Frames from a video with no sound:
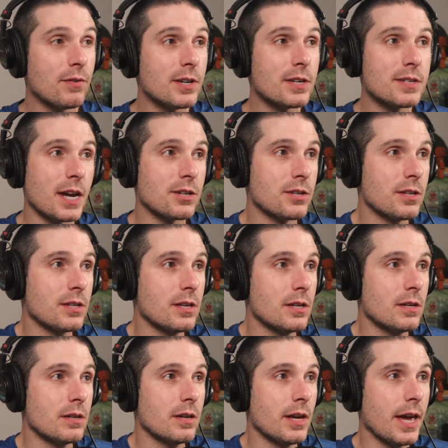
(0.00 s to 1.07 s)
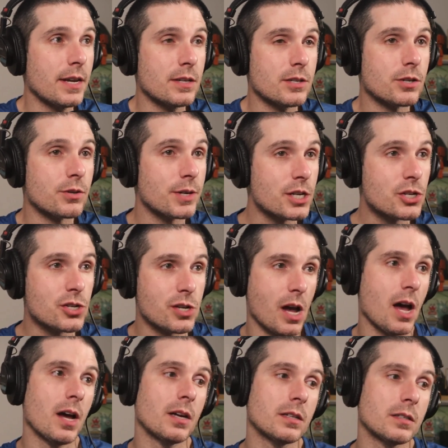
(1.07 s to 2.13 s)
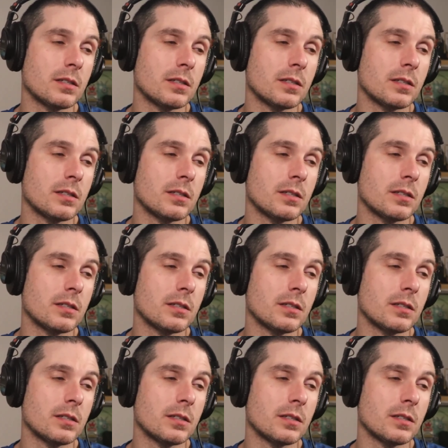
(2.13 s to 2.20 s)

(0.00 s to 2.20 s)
is actually the edit screenshot.